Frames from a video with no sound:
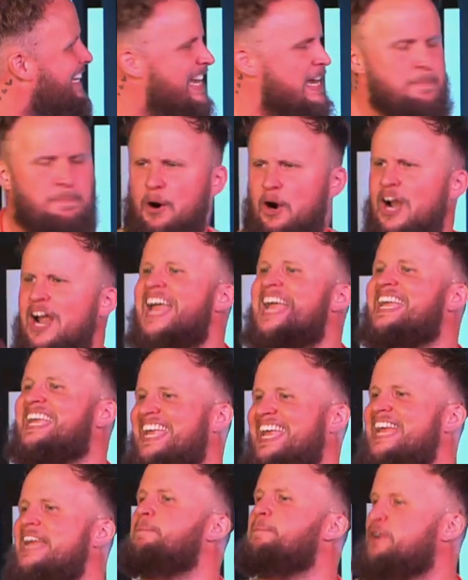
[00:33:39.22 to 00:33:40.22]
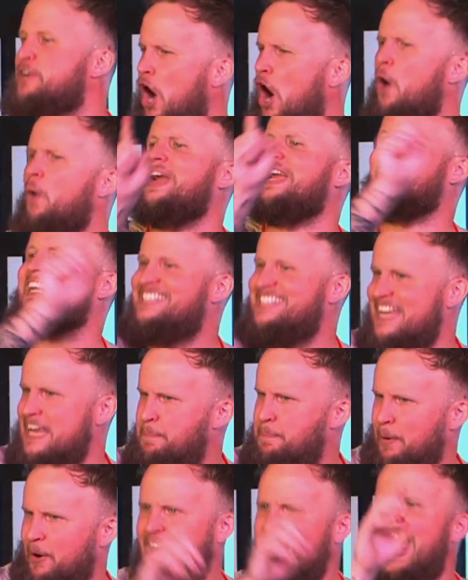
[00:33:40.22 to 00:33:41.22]
deeper, keep going
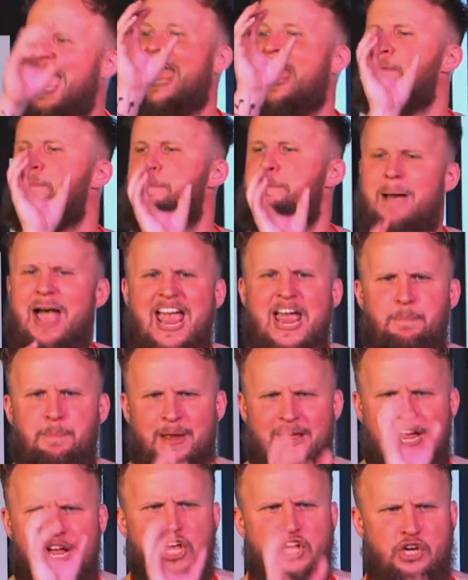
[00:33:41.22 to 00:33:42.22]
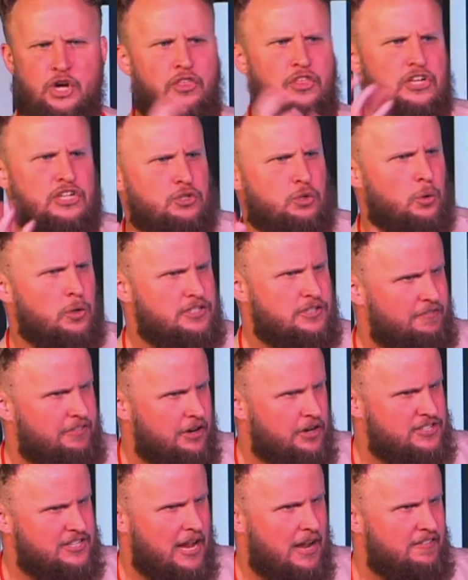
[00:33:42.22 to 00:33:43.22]
deeper, and maybe you're the source of
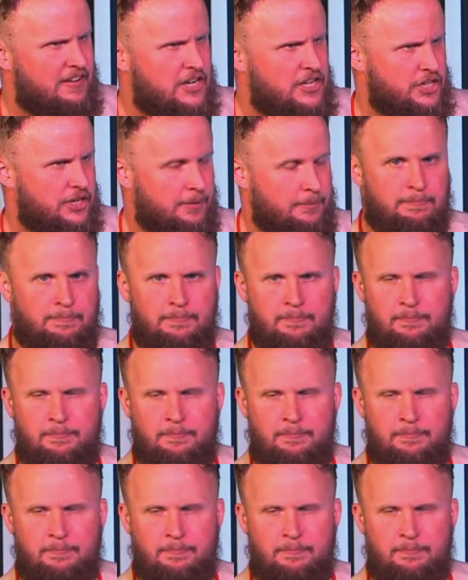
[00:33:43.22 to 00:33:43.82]
their salvation.